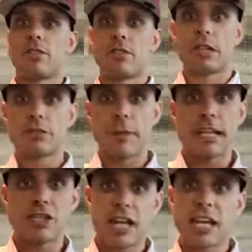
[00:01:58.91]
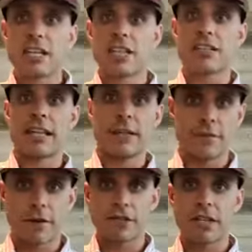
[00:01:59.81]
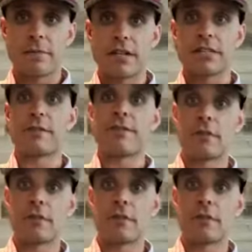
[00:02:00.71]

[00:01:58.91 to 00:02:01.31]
they'll start making changes and they get frustrated because it